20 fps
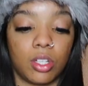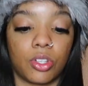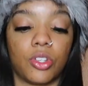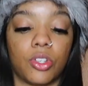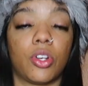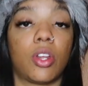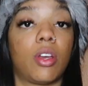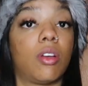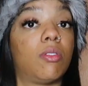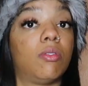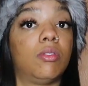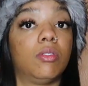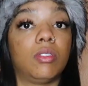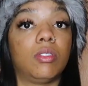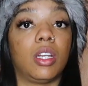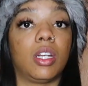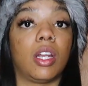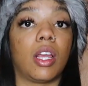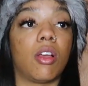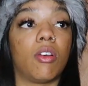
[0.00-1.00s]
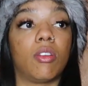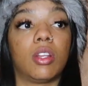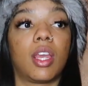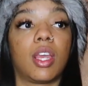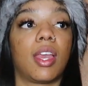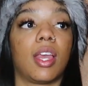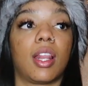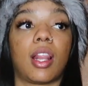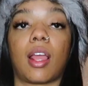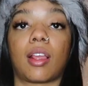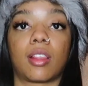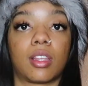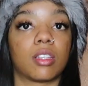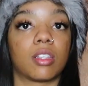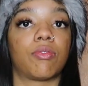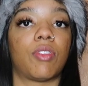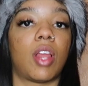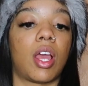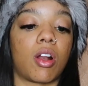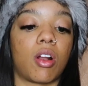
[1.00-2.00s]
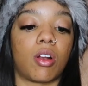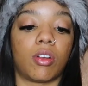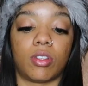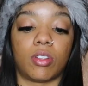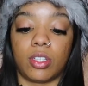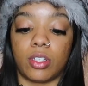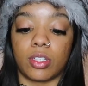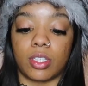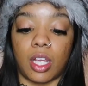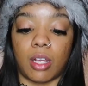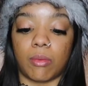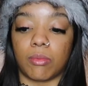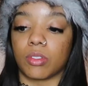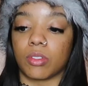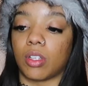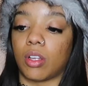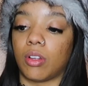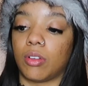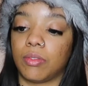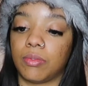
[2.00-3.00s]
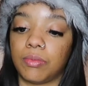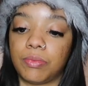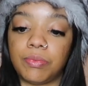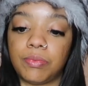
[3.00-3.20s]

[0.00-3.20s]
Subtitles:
you know, and they only had like this flat iron on the head. So